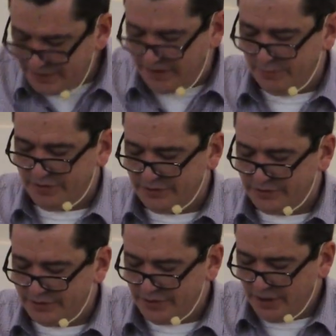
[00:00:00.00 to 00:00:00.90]

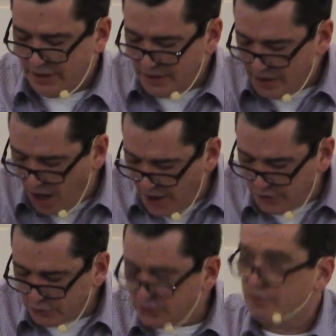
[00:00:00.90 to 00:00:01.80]
demons and
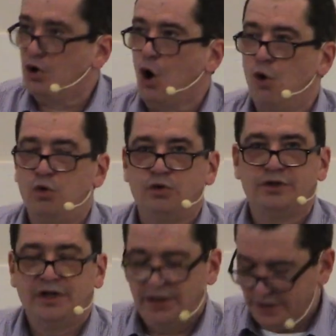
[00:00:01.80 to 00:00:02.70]
idols of
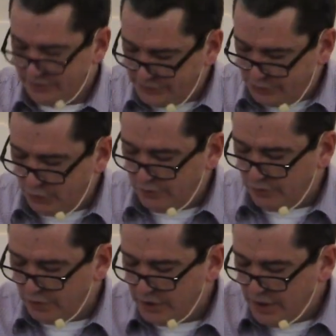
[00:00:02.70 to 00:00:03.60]
gold and
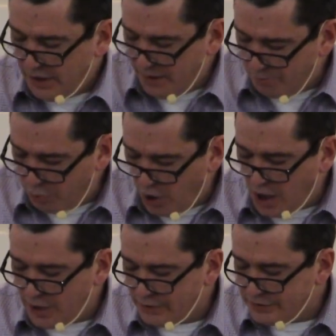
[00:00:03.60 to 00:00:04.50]
silver and
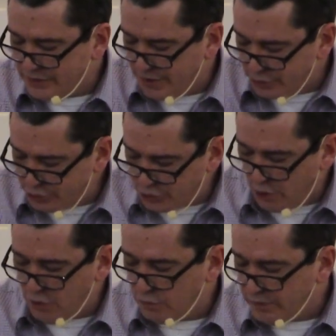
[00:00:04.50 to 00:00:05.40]
bronze and
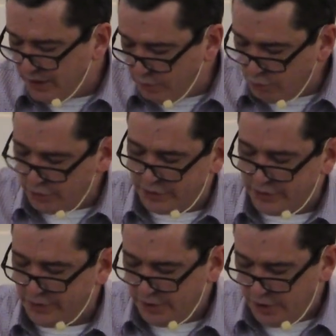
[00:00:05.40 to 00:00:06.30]
stone and
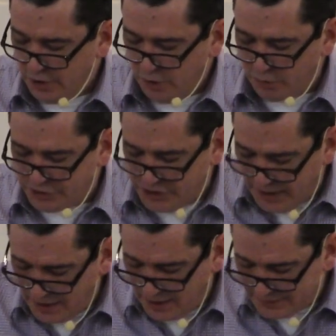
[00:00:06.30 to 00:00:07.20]
wood, which
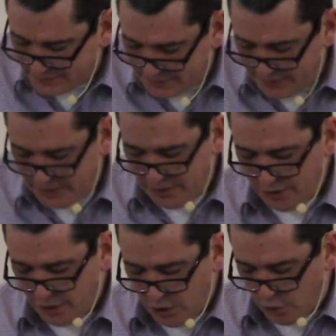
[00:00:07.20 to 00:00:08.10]
cannot see
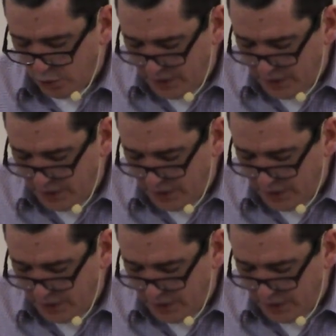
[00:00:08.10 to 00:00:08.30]
or